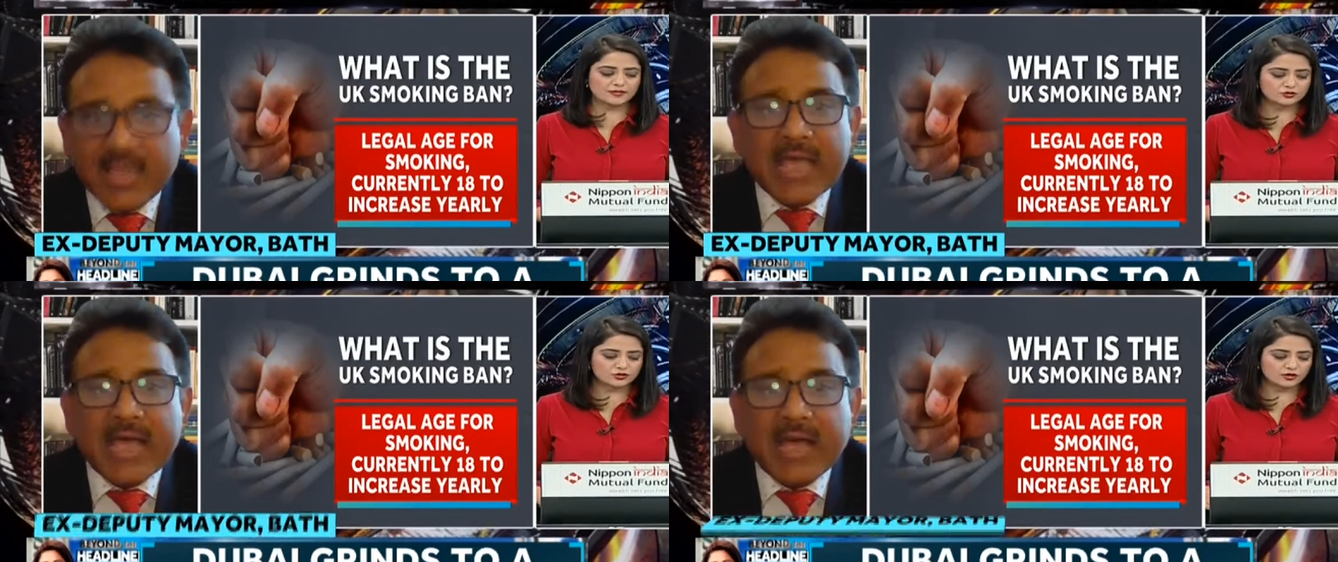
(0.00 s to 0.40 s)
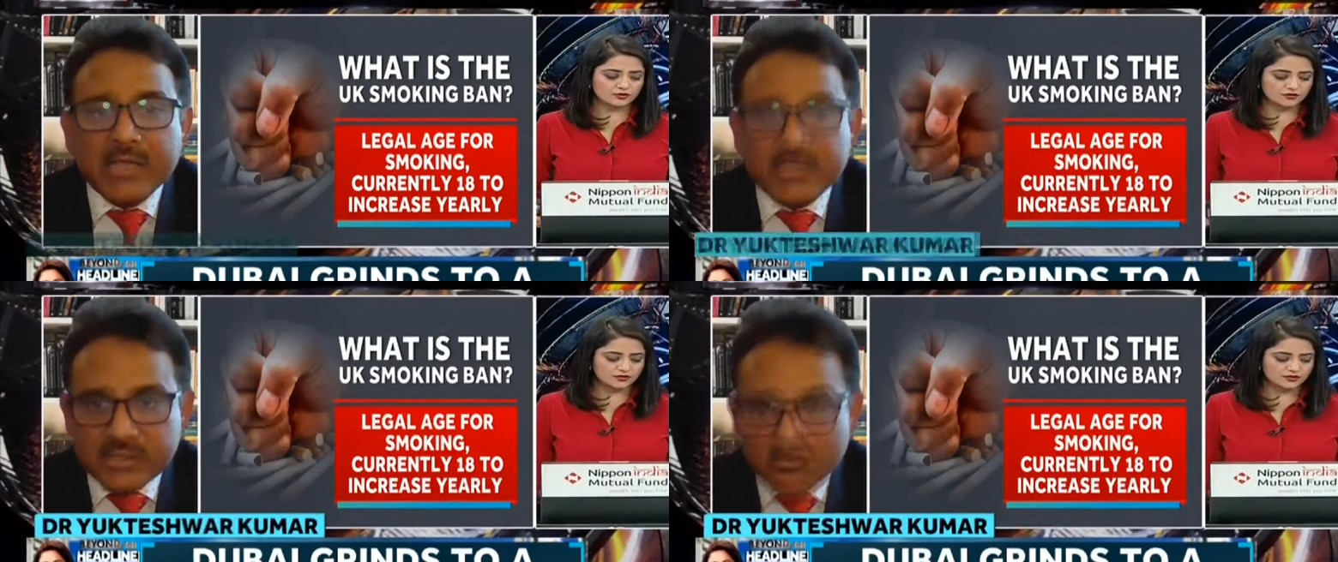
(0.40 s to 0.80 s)
Speaker 1: Sure.
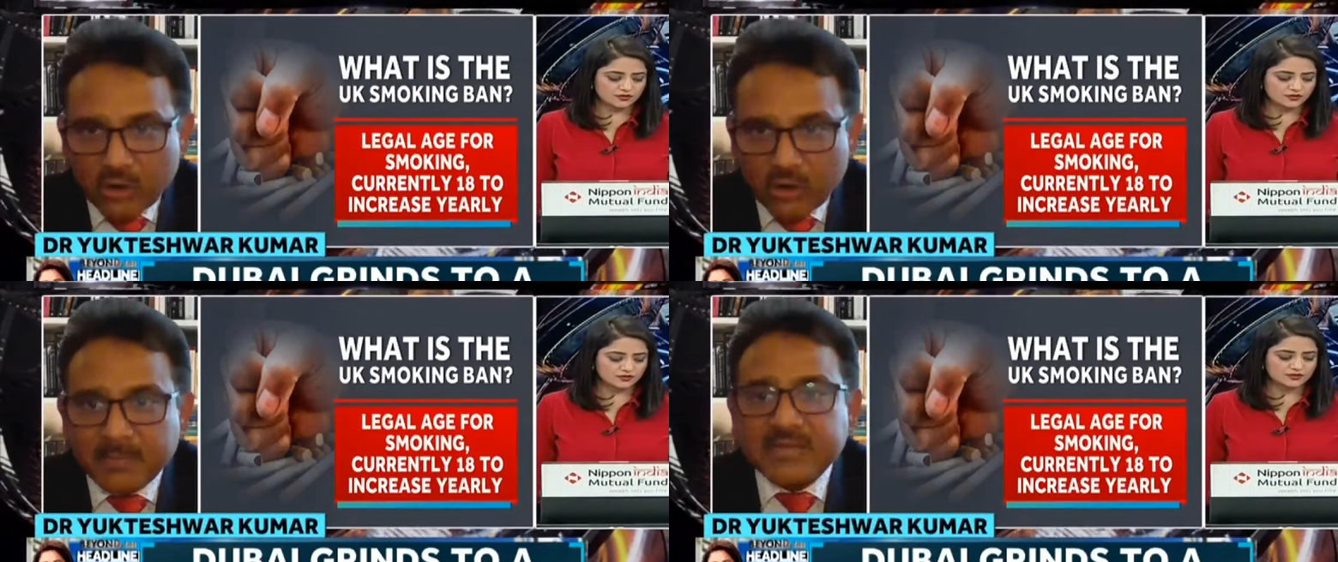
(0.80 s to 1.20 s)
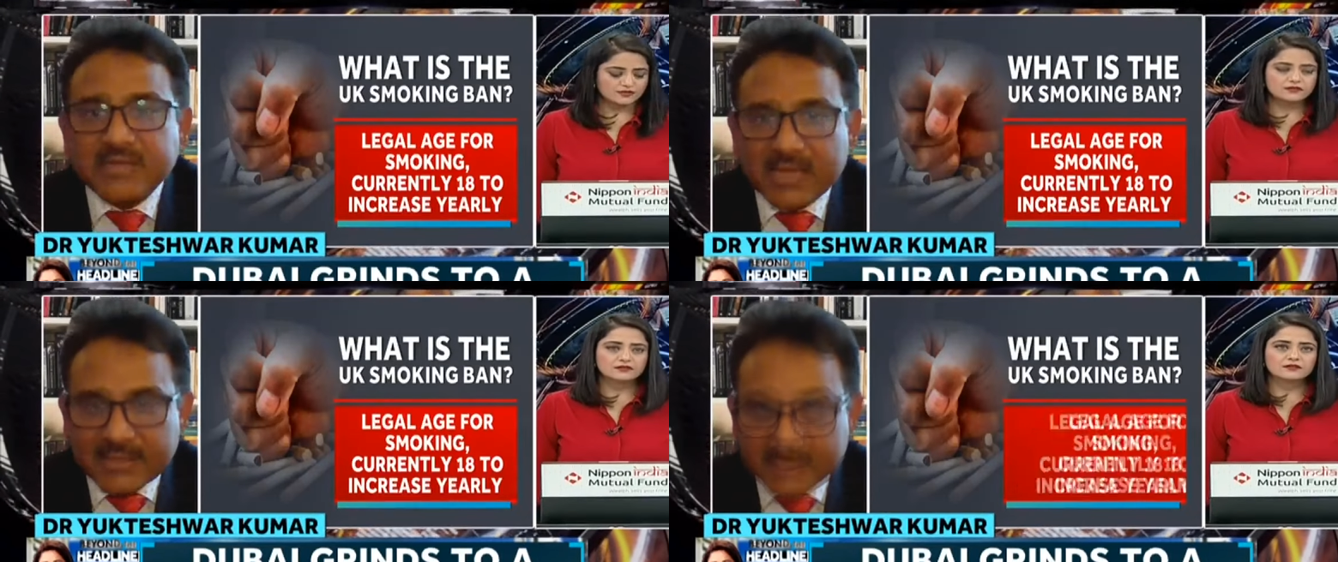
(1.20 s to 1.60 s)
Government
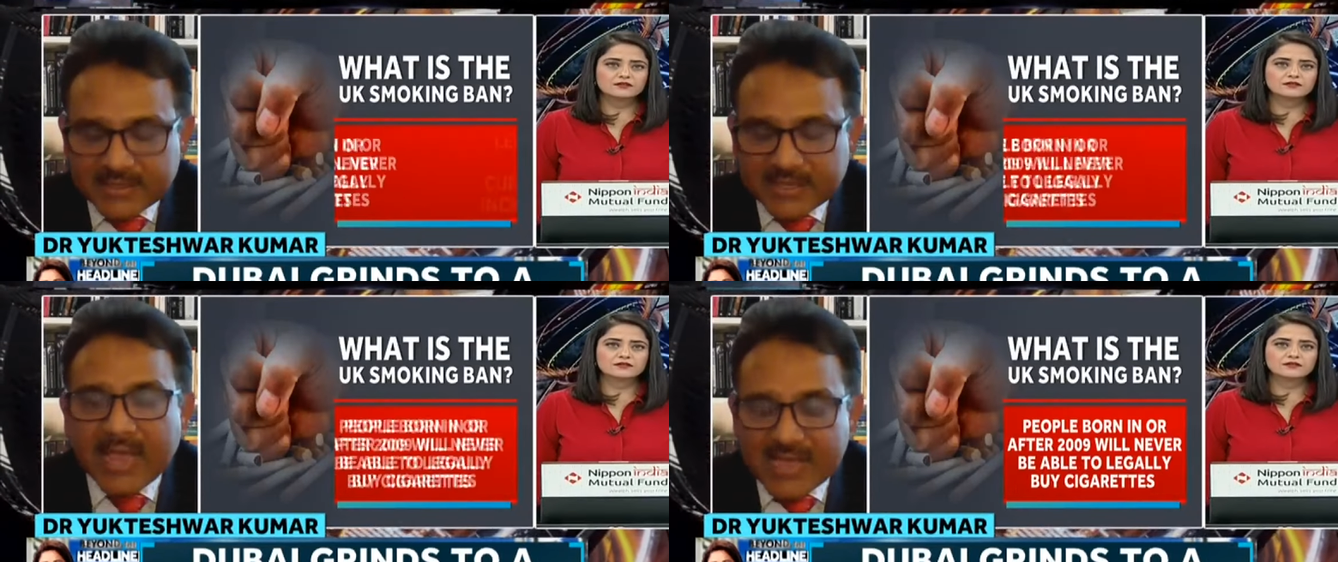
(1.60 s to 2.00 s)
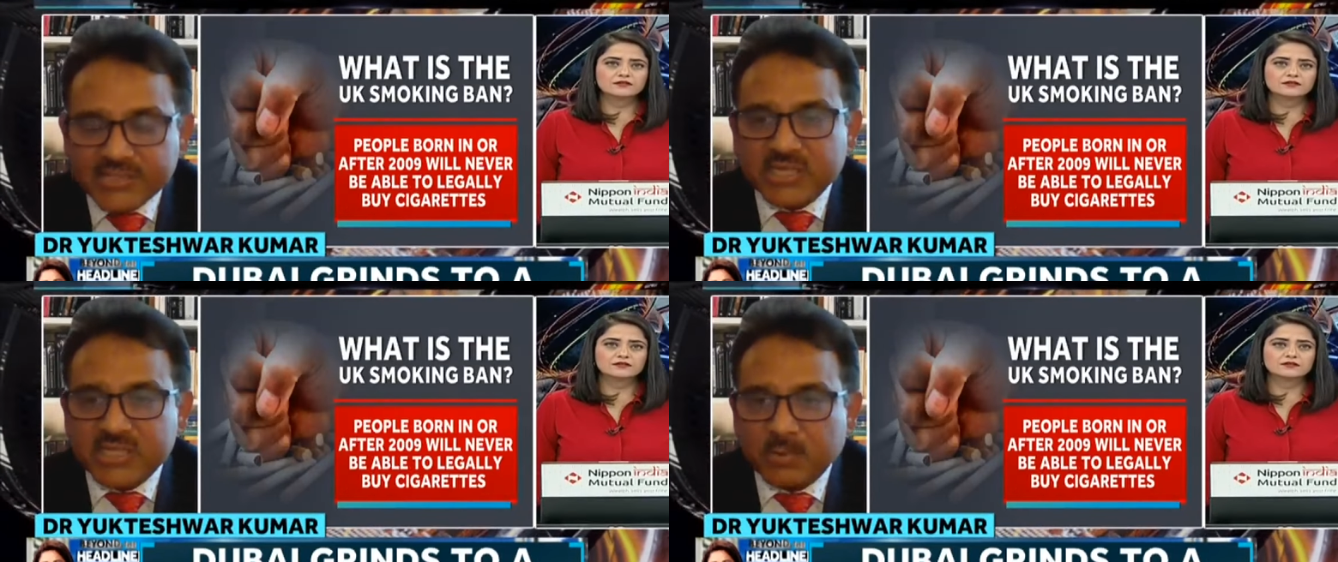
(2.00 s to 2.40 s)
has
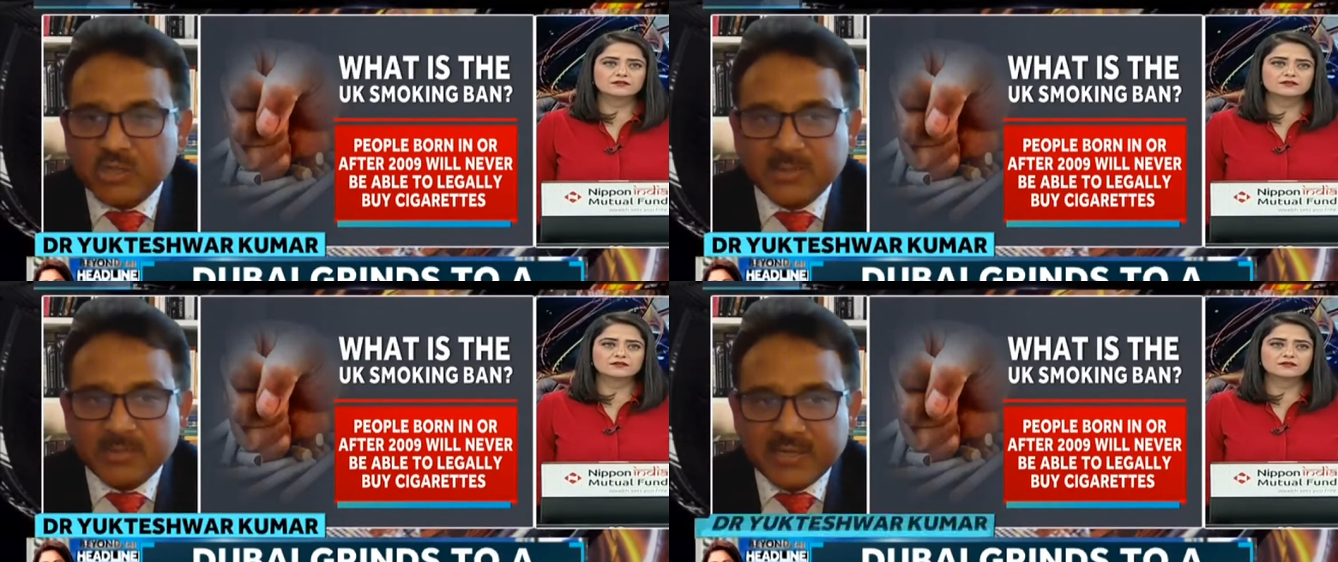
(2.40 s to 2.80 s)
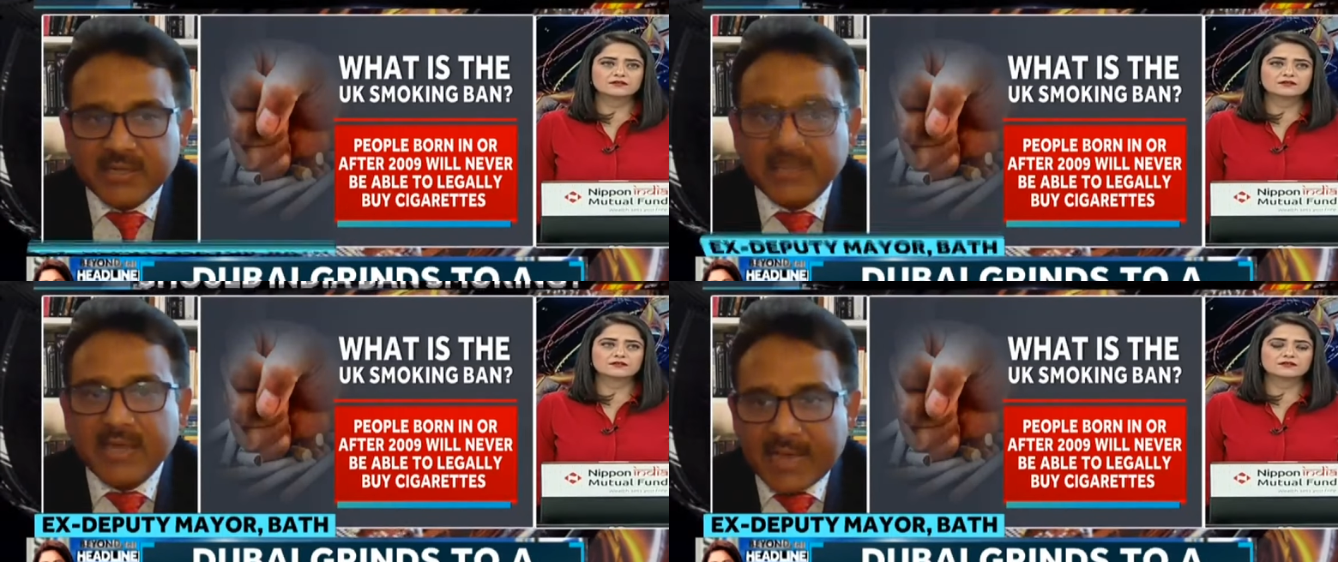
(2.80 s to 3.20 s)
responsibility,